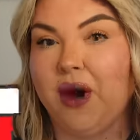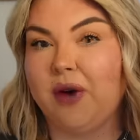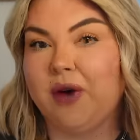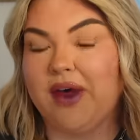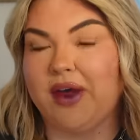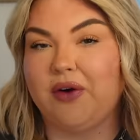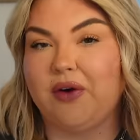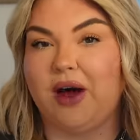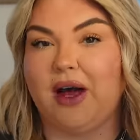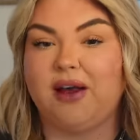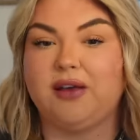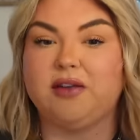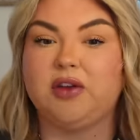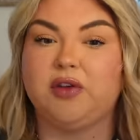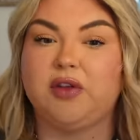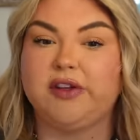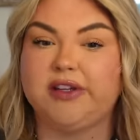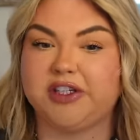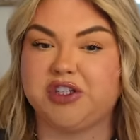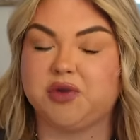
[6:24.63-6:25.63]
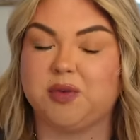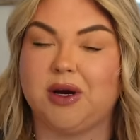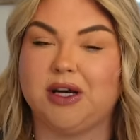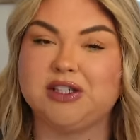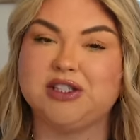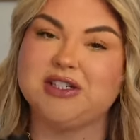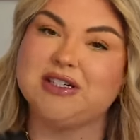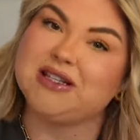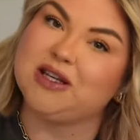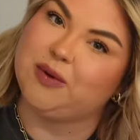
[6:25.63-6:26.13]
Okay, you guys, so the
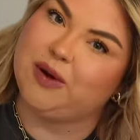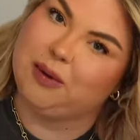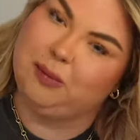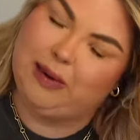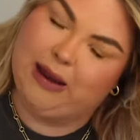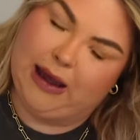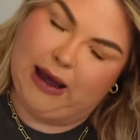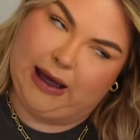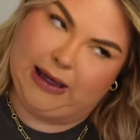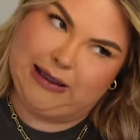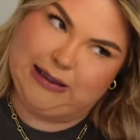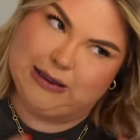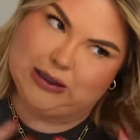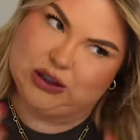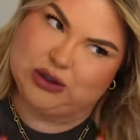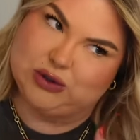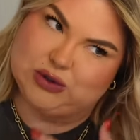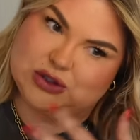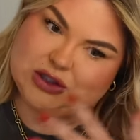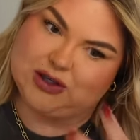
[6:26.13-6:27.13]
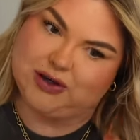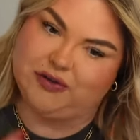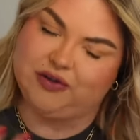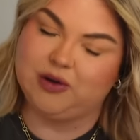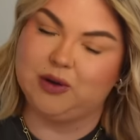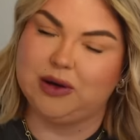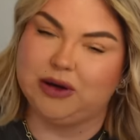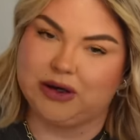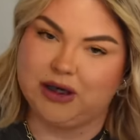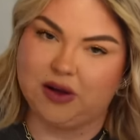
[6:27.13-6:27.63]
dishwasher is going behind you, so if you
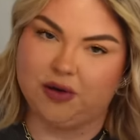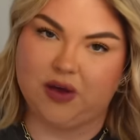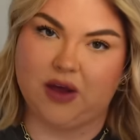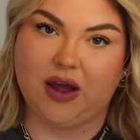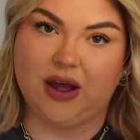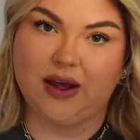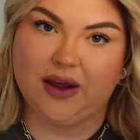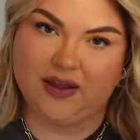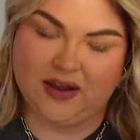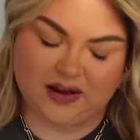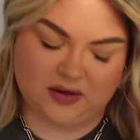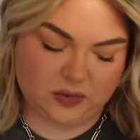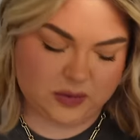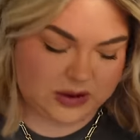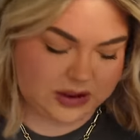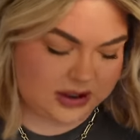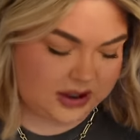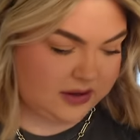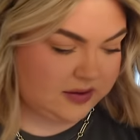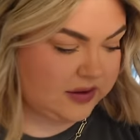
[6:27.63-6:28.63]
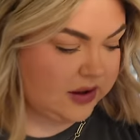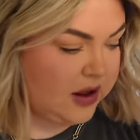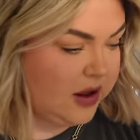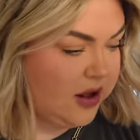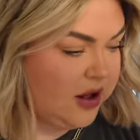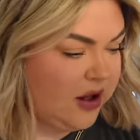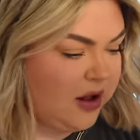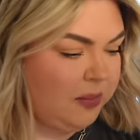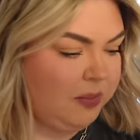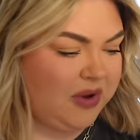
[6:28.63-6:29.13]
hear anything, that's what it is,
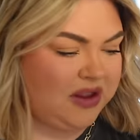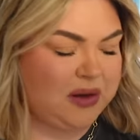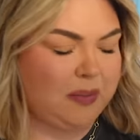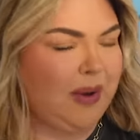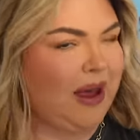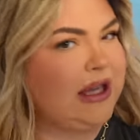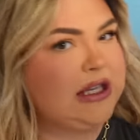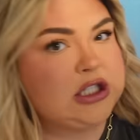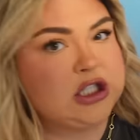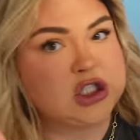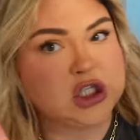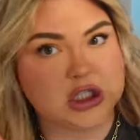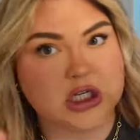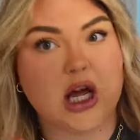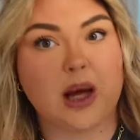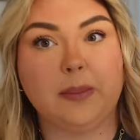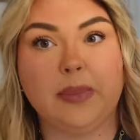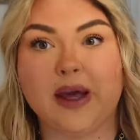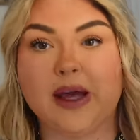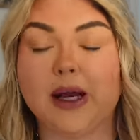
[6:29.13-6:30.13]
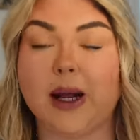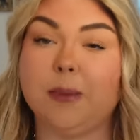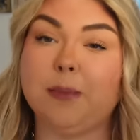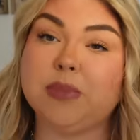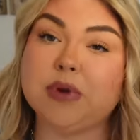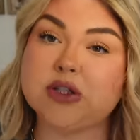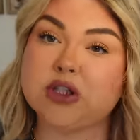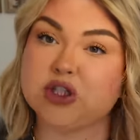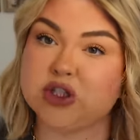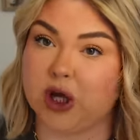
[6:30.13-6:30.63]
but the mic should not pick it up.
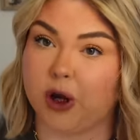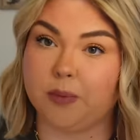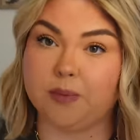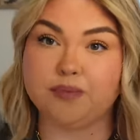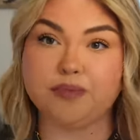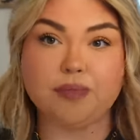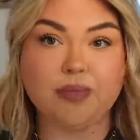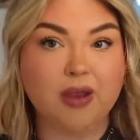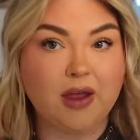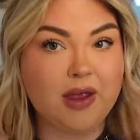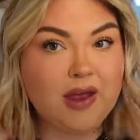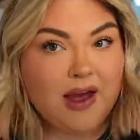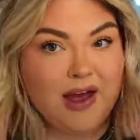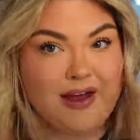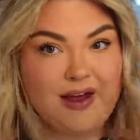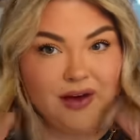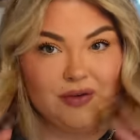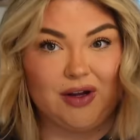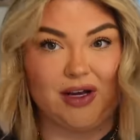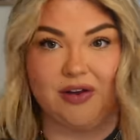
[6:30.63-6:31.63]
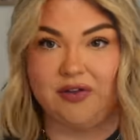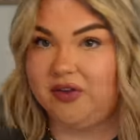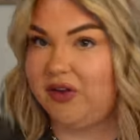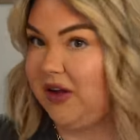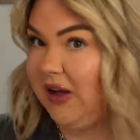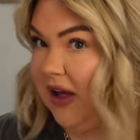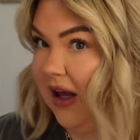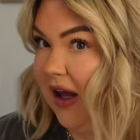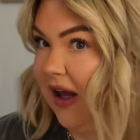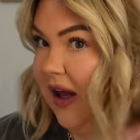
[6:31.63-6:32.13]
So I got ready for the
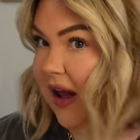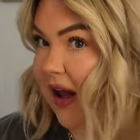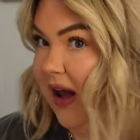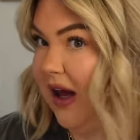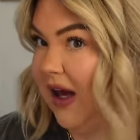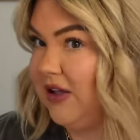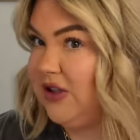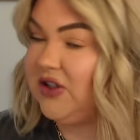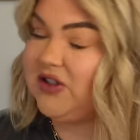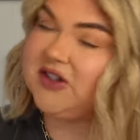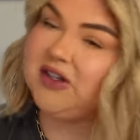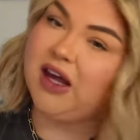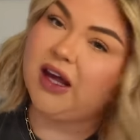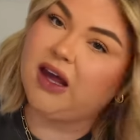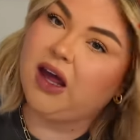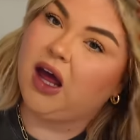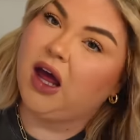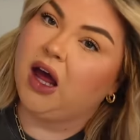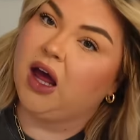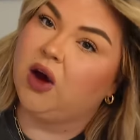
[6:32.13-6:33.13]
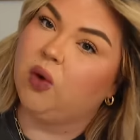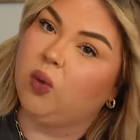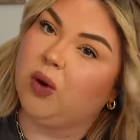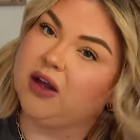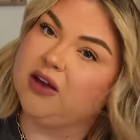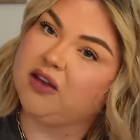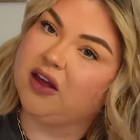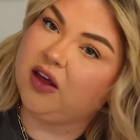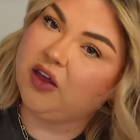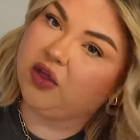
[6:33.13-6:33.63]
day. I just, like,
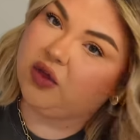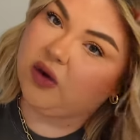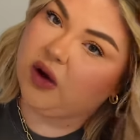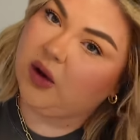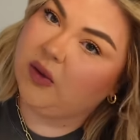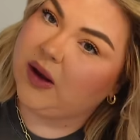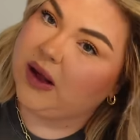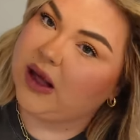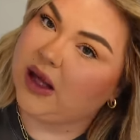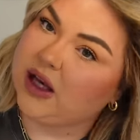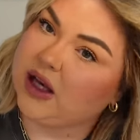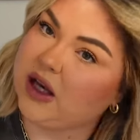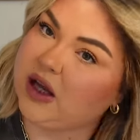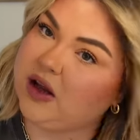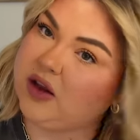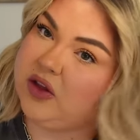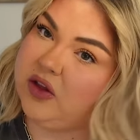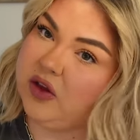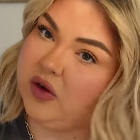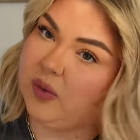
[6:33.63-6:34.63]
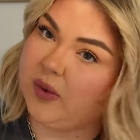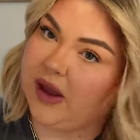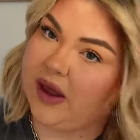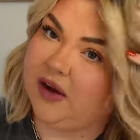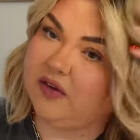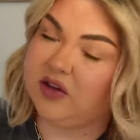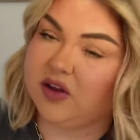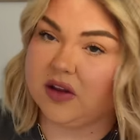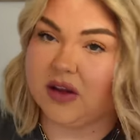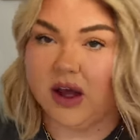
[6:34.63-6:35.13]
once I throw in the
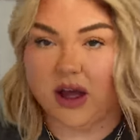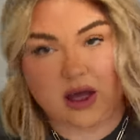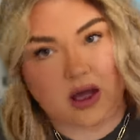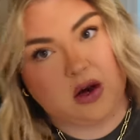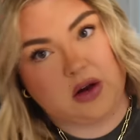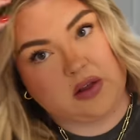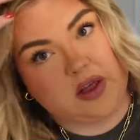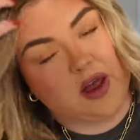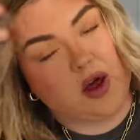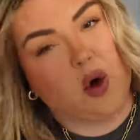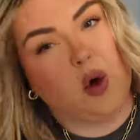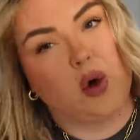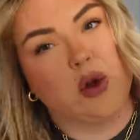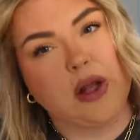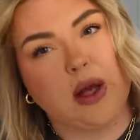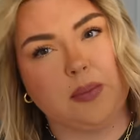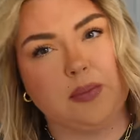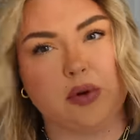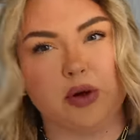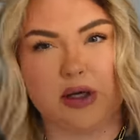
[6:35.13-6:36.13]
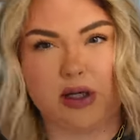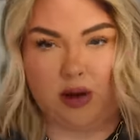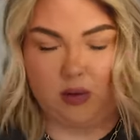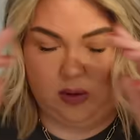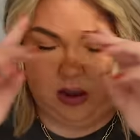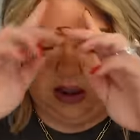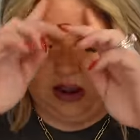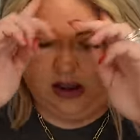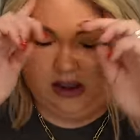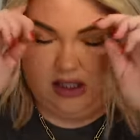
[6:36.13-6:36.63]
waves in the hair, they hold up pretty
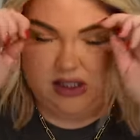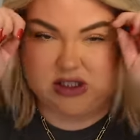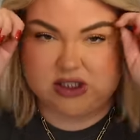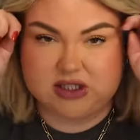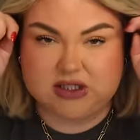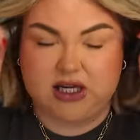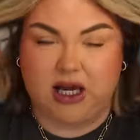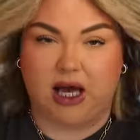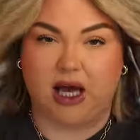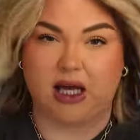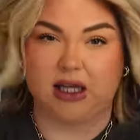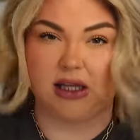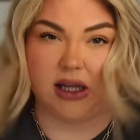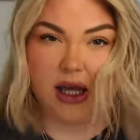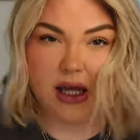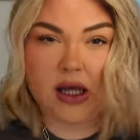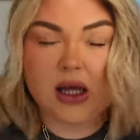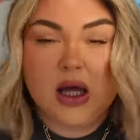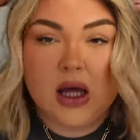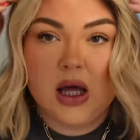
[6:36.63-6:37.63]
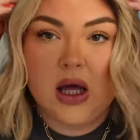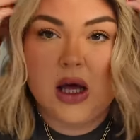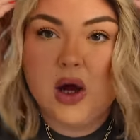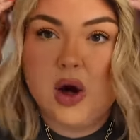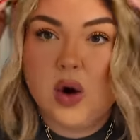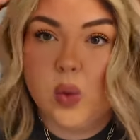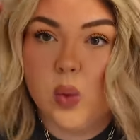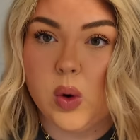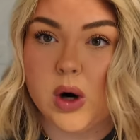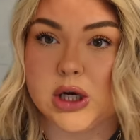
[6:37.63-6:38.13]
well. I just add like
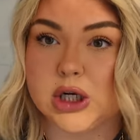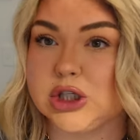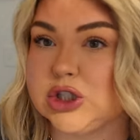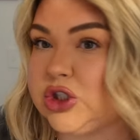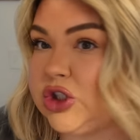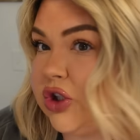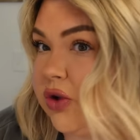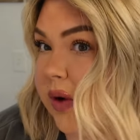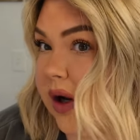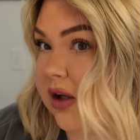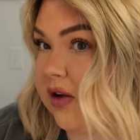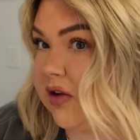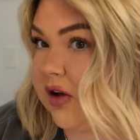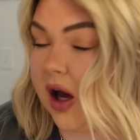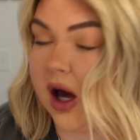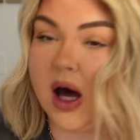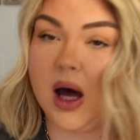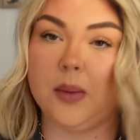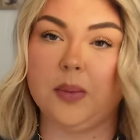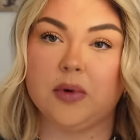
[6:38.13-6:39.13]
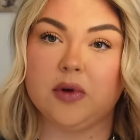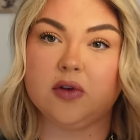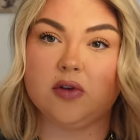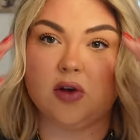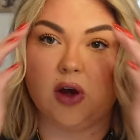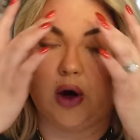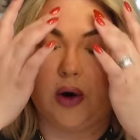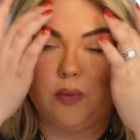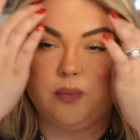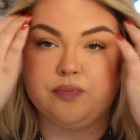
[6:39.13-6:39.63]
one or two on top.
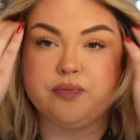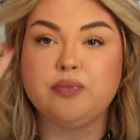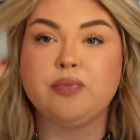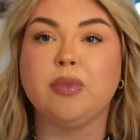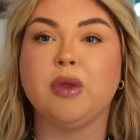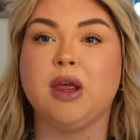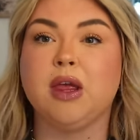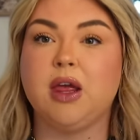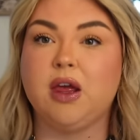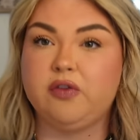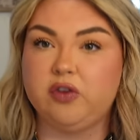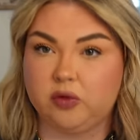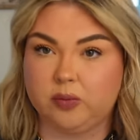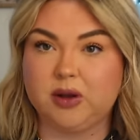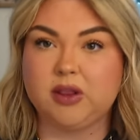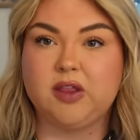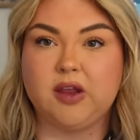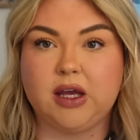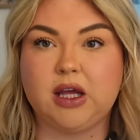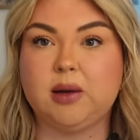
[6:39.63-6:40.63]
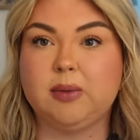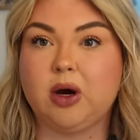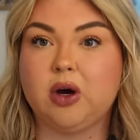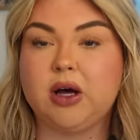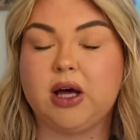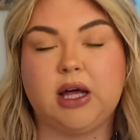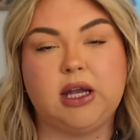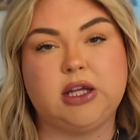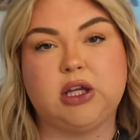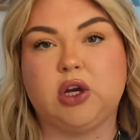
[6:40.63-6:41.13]
So if you've been thinking about
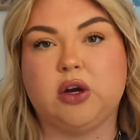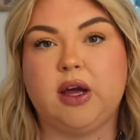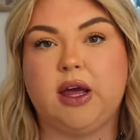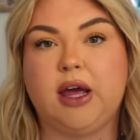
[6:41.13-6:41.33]
cutting your